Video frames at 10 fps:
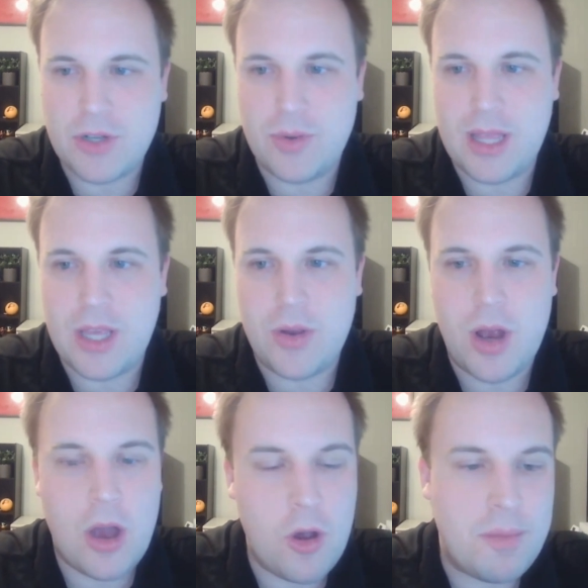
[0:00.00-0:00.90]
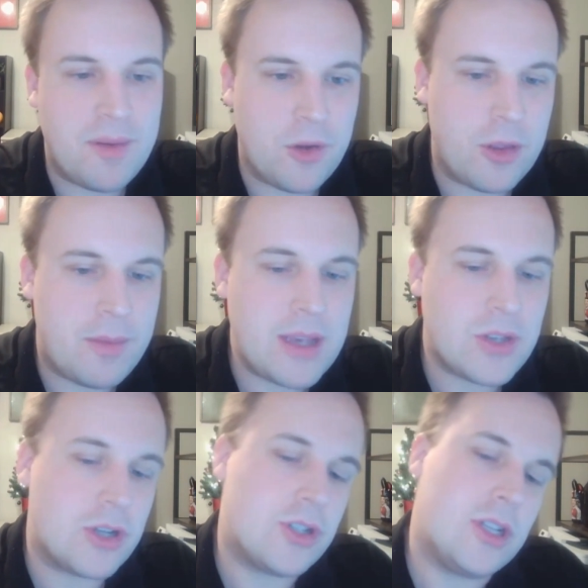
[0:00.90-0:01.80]
in a way that you'd hope if you're the
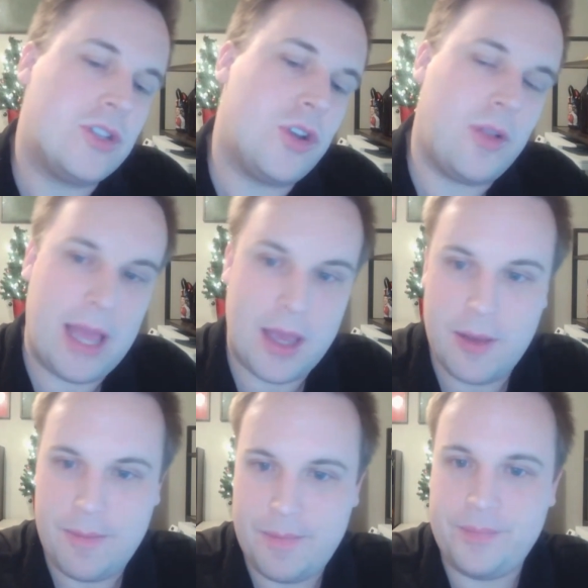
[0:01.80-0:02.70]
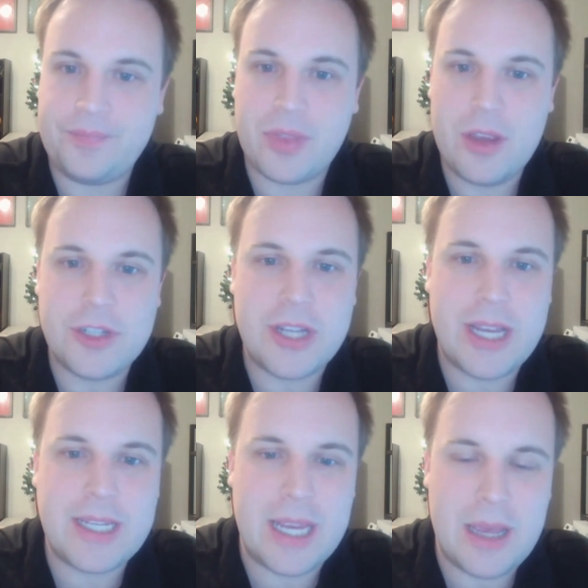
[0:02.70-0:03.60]
Pacers. And so, like, you're
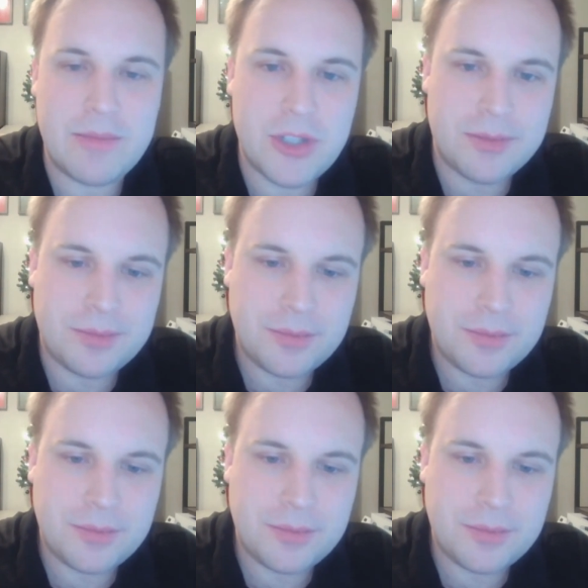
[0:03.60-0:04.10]
seeing teams